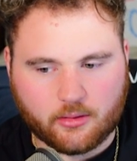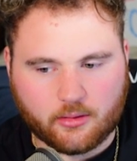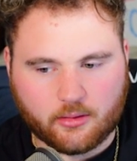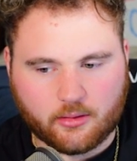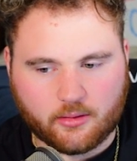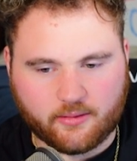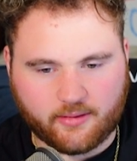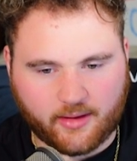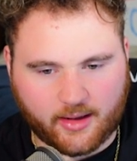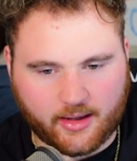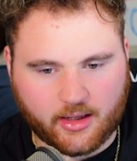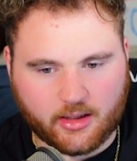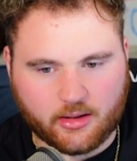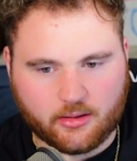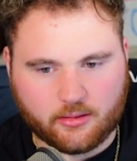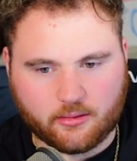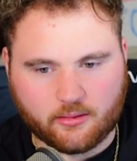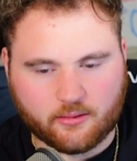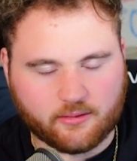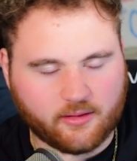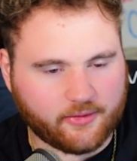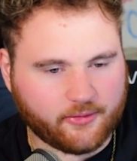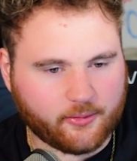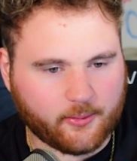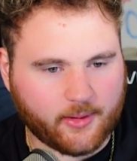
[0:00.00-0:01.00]
Is that it?
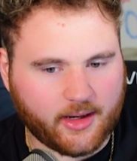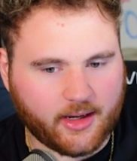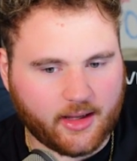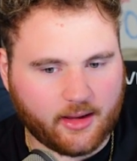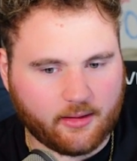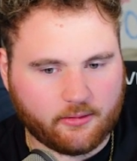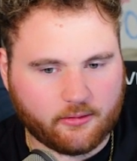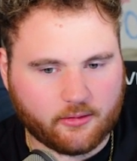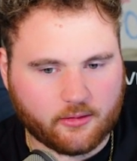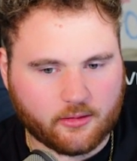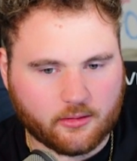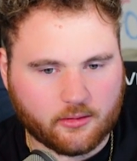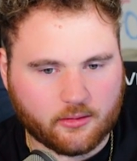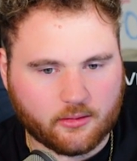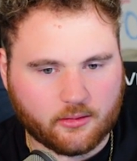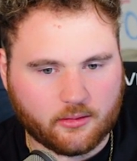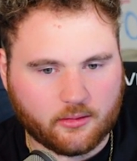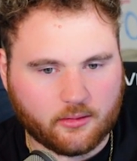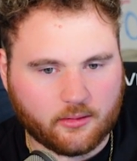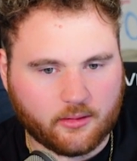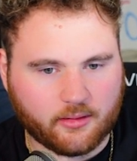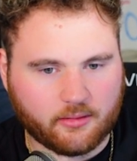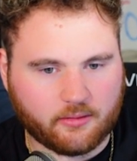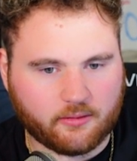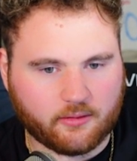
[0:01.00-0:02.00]
Is that the right answer?
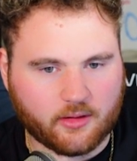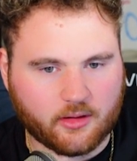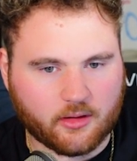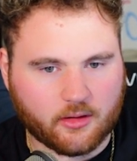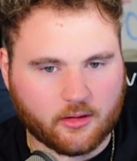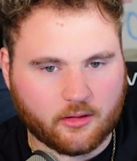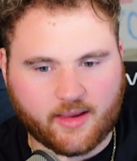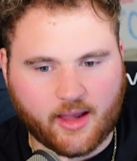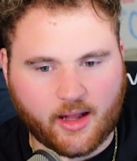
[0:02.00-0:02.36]
Let's see here.